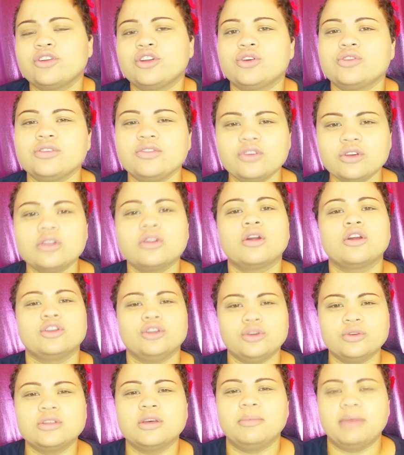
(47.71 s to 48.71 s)
those of you that are
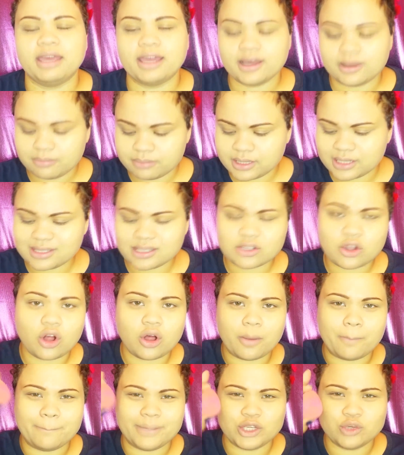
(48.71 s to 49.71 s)
new to makeup, this is
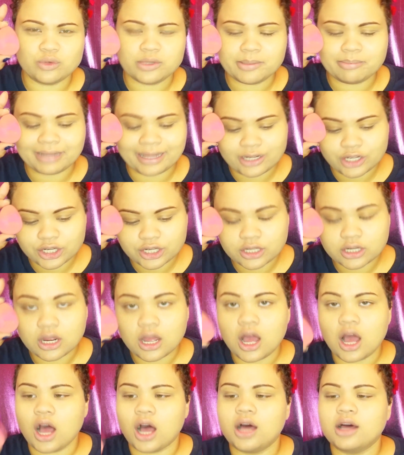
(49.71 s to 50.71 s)
called a beauty blender.
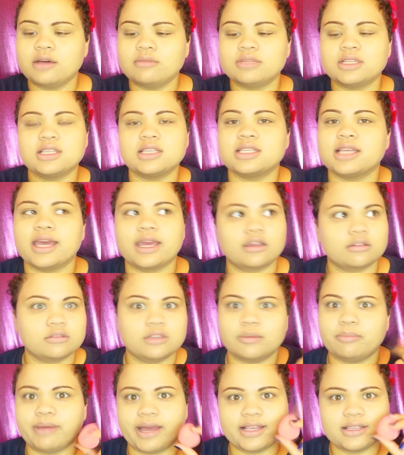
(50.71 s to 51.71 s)
This is like
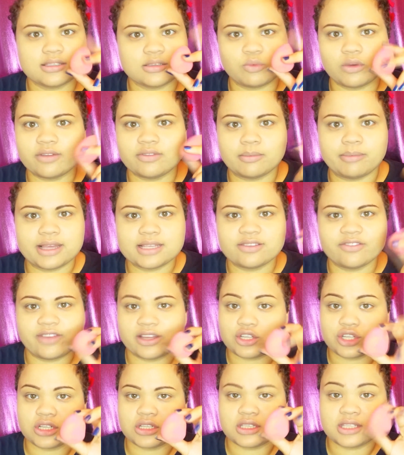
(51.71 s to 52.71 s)
one of the best
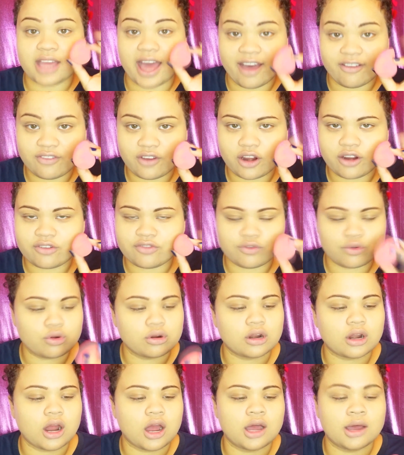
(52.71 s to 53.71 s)
inventions ever
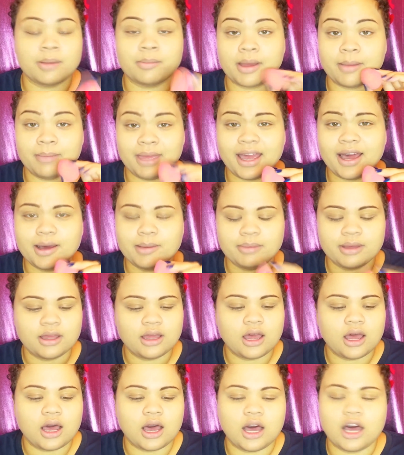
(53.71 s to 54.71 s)
for makeup.
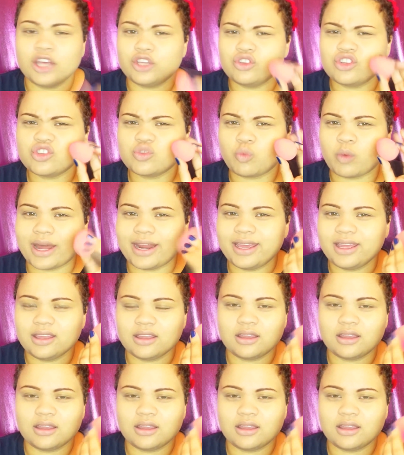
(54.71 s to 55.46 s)
You just wet it,